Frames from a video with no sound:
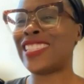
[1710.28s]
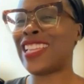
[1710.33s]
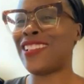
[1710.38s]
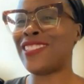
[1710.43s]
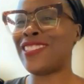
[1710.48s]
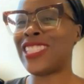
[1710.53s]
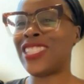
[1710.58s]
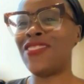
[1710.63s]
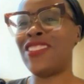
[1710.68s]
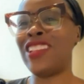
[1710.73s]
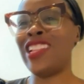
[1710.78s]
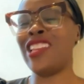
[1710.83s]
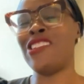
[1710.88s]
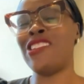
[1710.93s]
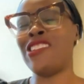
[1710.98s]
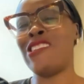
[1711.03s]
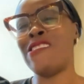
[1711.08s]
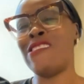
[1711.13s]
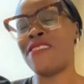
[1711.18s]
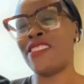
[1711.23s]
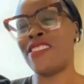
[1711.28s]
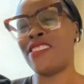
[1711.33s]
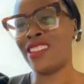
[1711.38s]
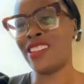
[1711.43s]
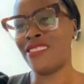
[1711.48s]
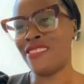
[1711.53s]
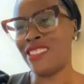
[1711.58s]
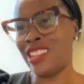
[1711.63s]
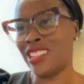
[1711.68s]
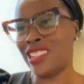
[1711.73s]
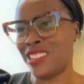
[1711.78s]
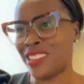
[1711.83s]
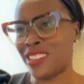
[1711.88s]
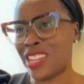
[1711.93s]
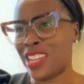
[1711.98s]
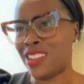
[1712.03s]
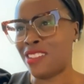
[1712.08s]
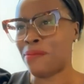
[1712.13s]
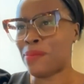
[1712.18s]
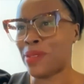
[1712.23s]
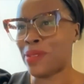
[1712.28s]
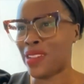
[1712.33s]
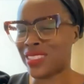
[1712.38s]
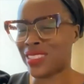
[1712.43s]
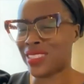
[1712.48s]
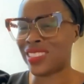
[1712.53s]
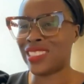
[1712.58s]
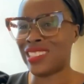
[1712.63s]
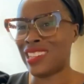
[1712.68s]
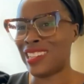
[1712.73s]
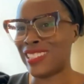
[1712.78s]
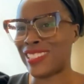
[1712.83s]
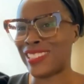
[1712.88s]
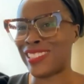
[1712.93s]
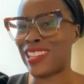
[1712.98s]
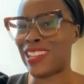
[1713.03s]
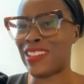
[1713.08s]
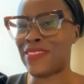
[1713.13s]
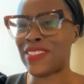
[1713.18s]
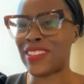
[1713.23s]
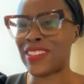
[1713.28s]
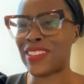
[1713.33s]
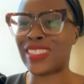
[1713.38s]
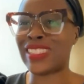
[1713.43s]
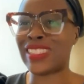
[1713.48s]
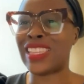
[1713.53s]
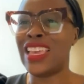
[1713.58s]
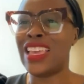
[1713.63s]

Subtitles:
It sounds to me like you're offering a really good kind of personalized service.